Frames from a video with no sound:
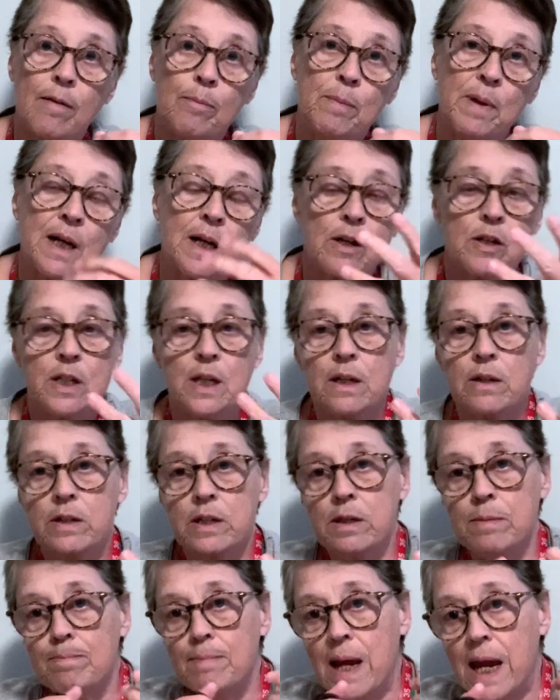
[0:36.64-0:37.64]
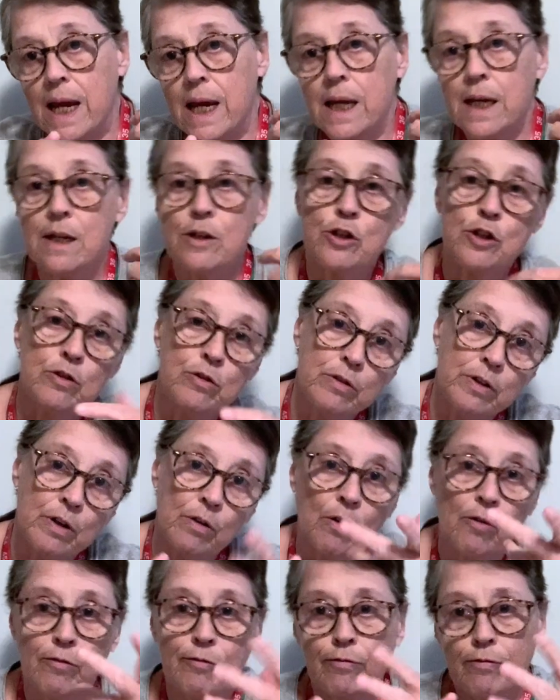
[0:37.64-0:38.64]
because it's May, is
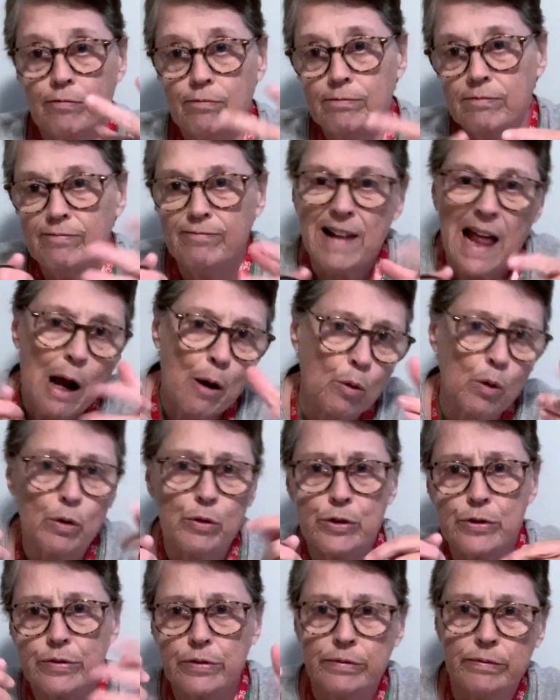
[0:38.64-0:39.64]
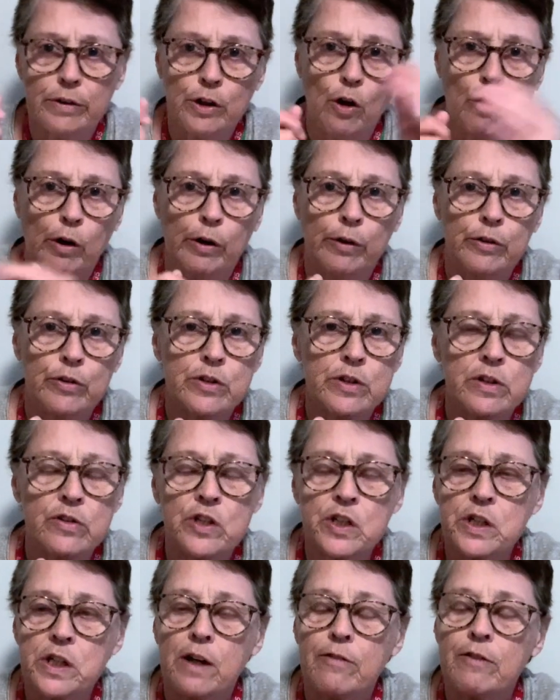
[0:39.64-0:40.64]
flowers and gardens and
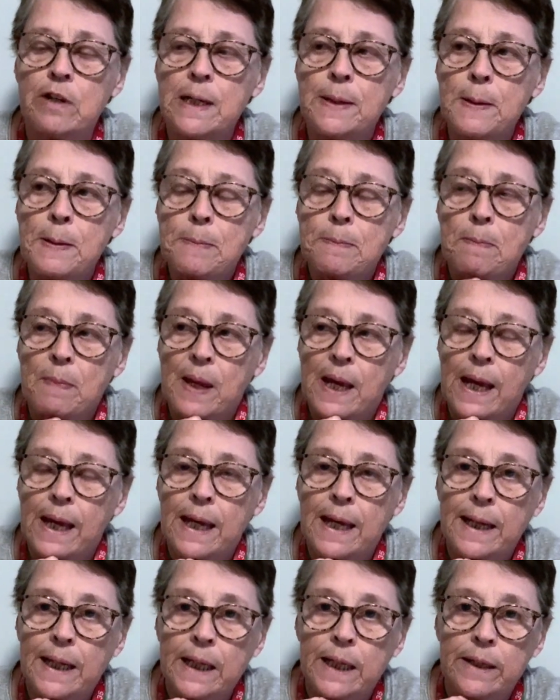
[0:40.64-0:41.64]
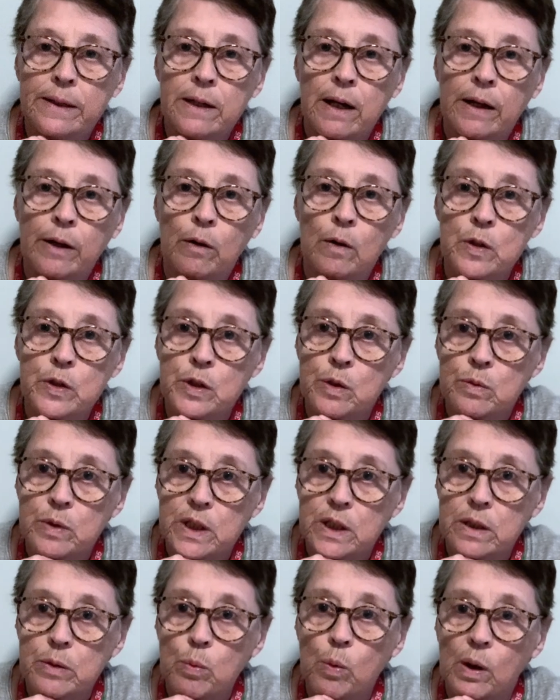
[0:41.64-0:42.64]
stuff. And I also
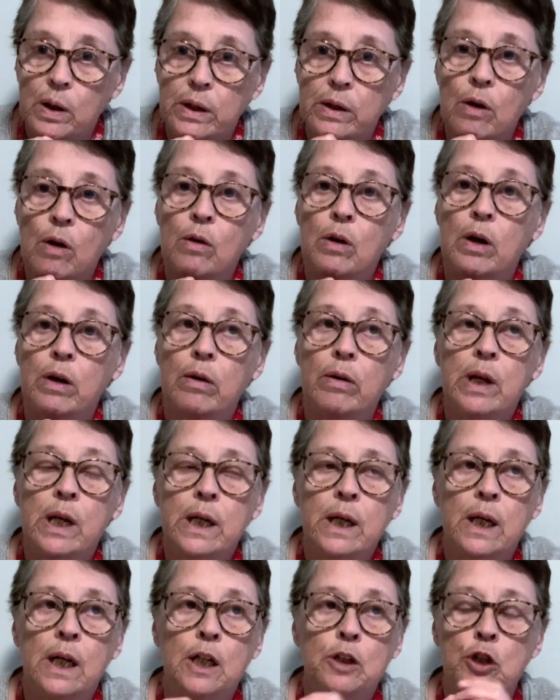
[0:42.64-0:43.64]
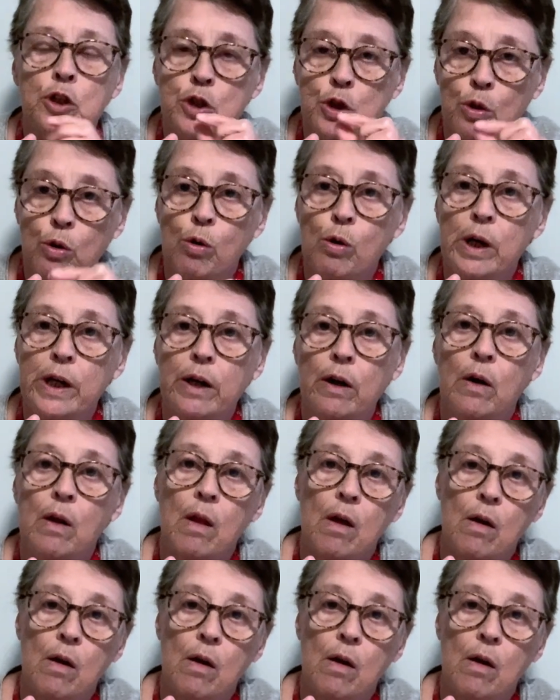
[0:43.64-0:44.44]
did one on a tutorial